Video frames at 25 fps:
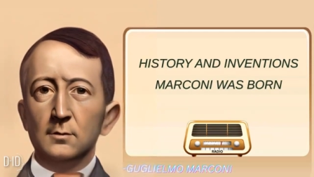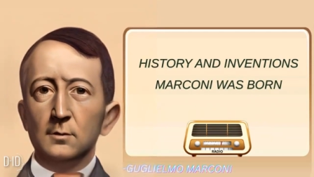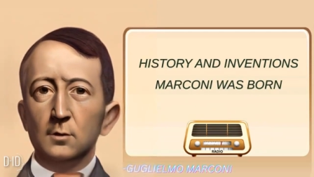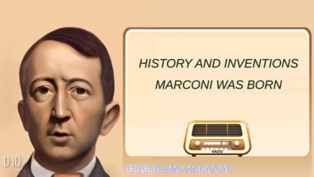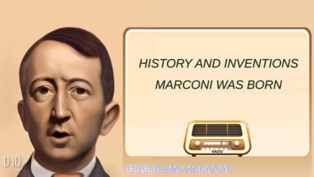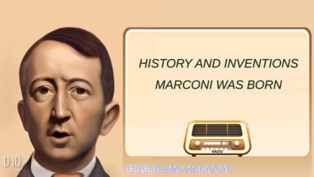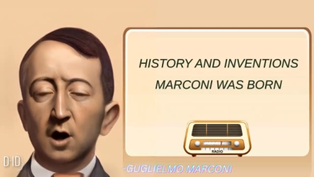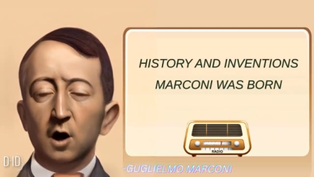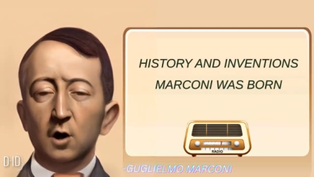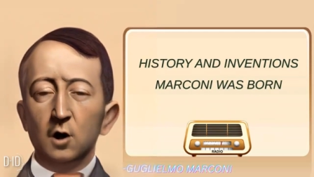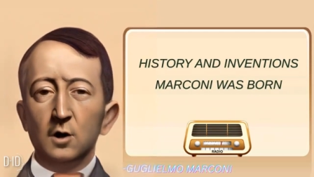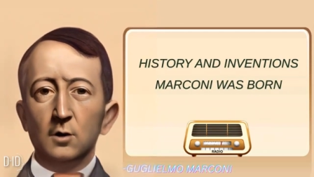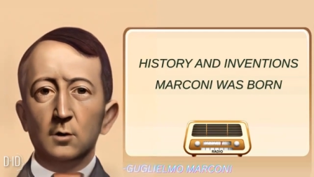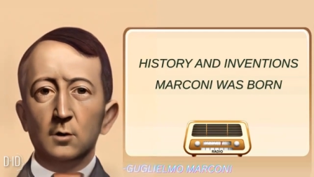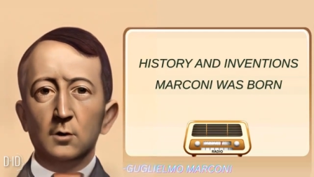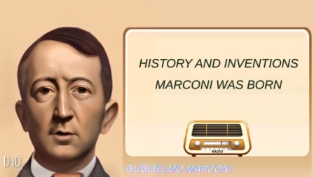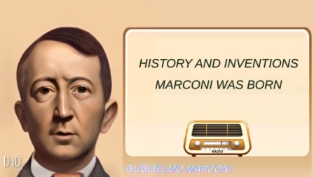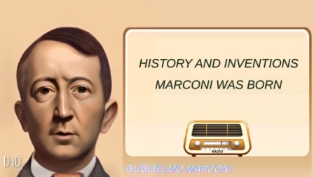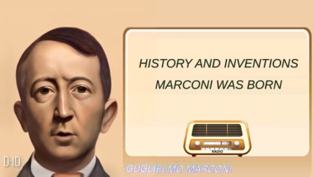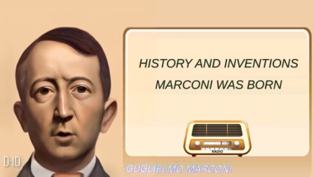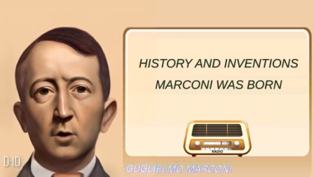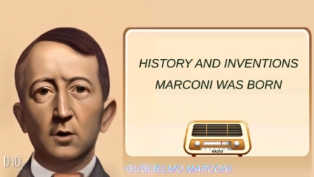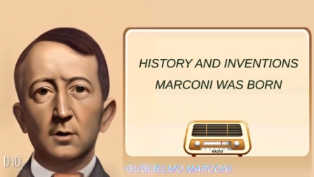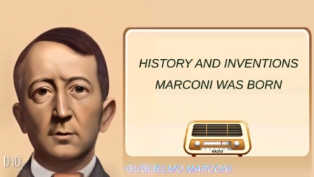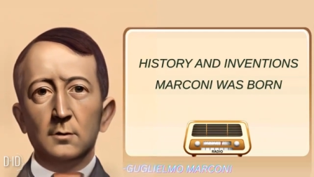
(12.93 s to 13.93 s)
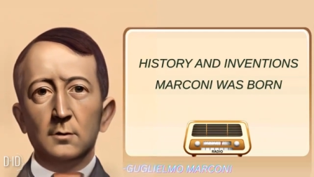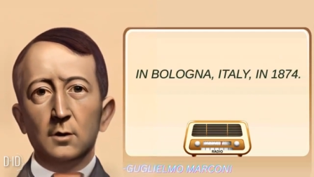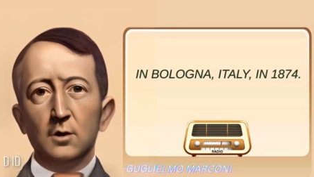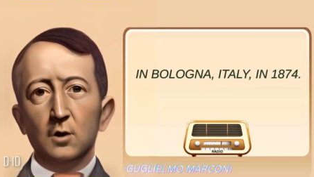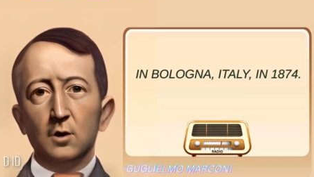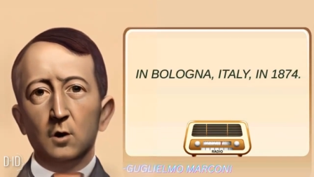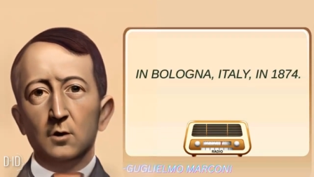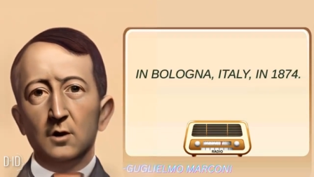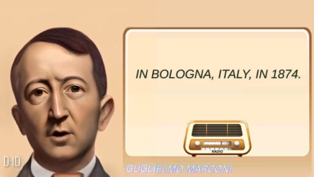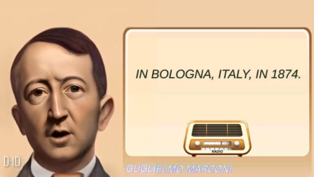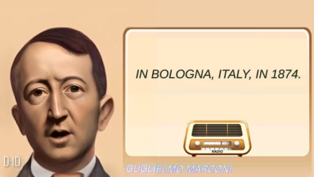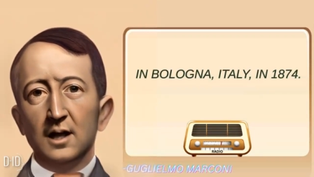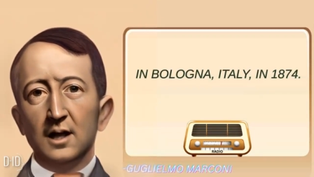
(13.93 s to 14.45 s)
Marconi was born in
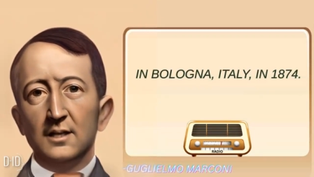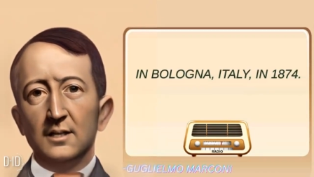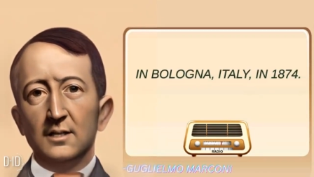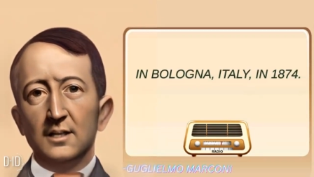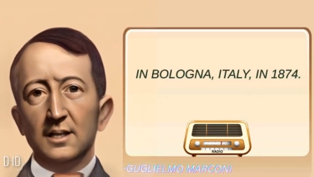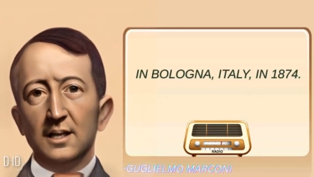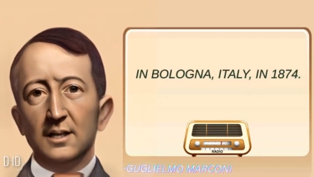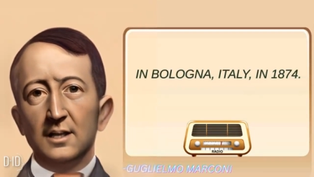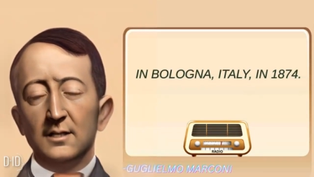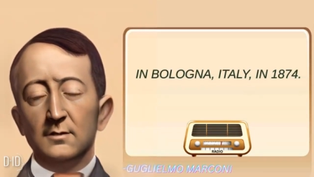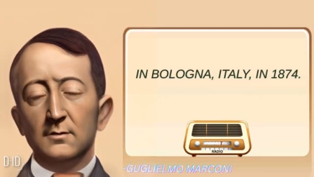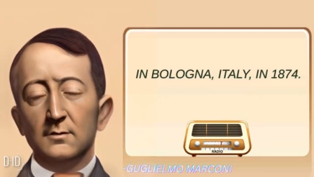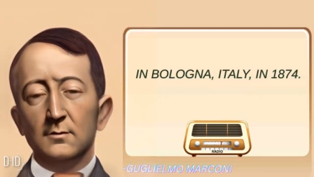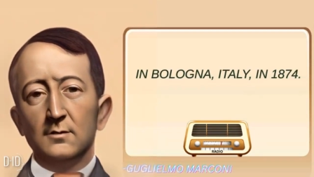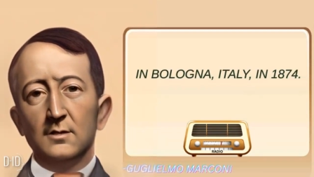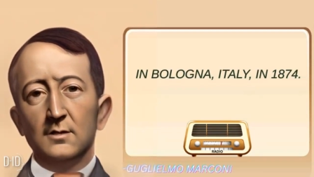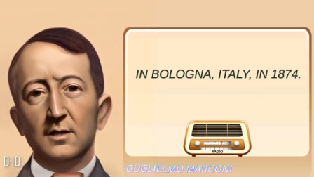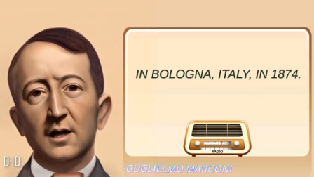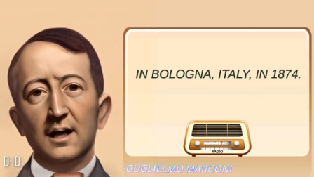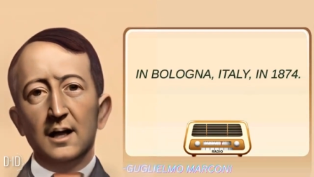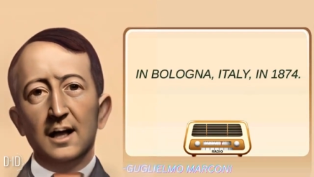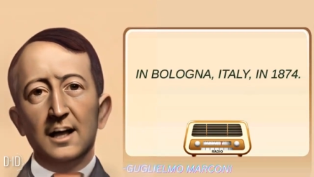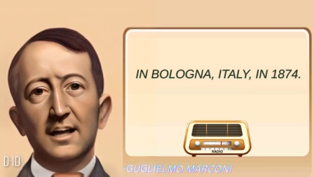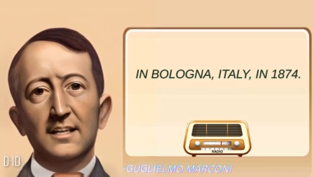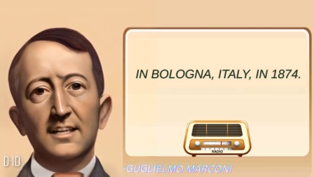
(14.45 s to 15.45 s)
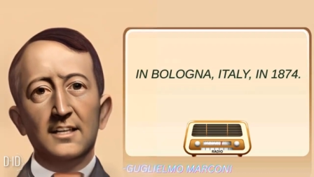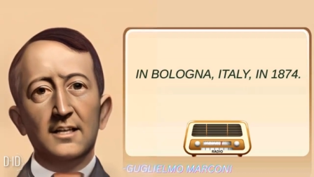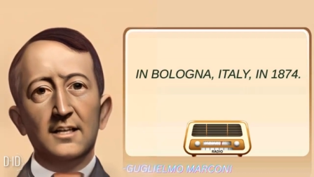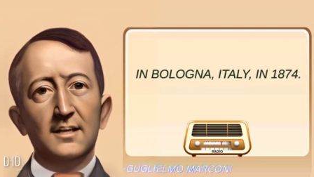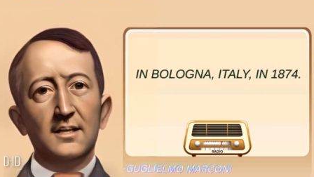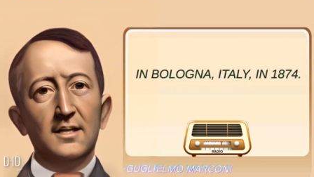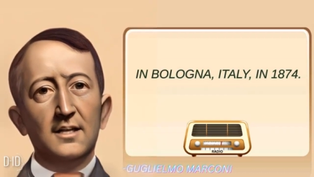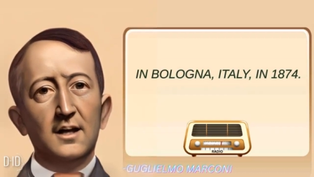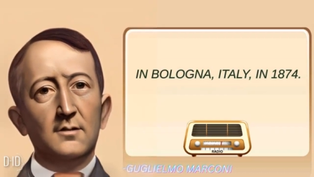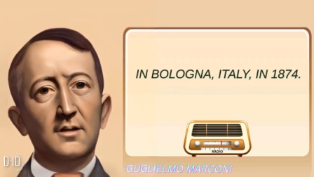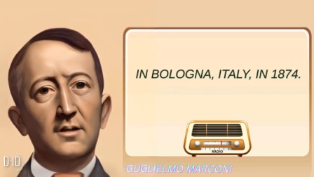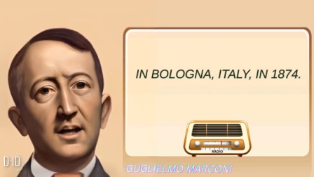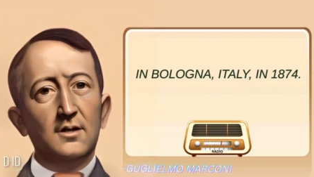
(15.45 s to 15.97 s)
Bologna, Italy, in
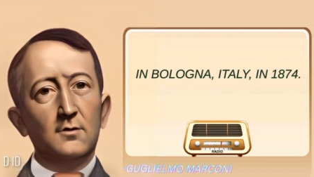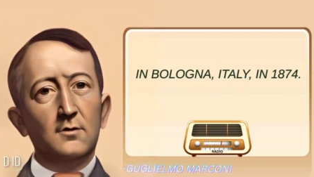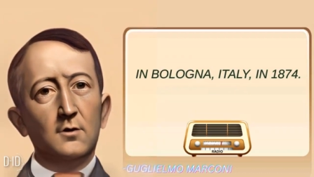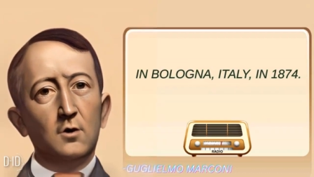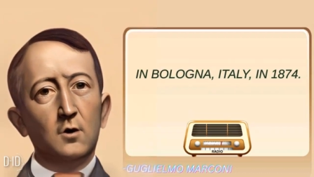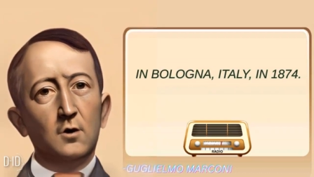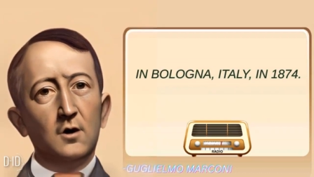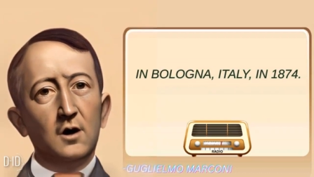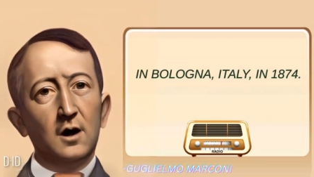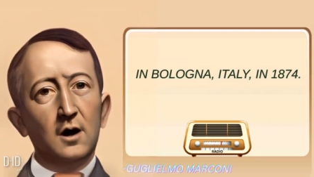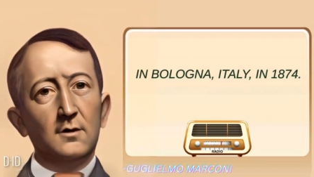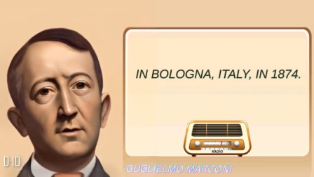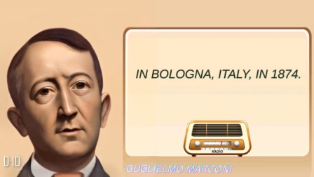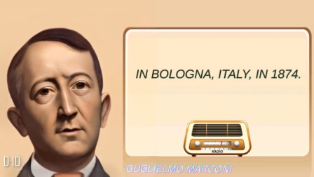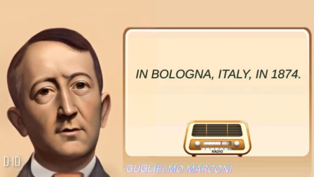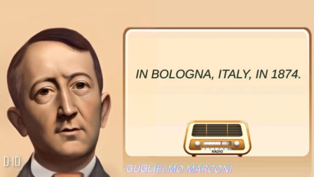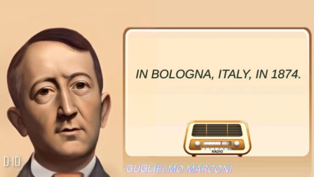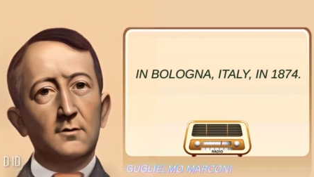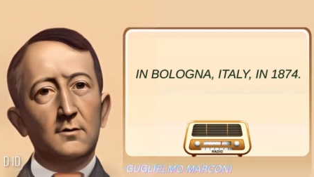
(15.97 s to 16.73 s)
1874.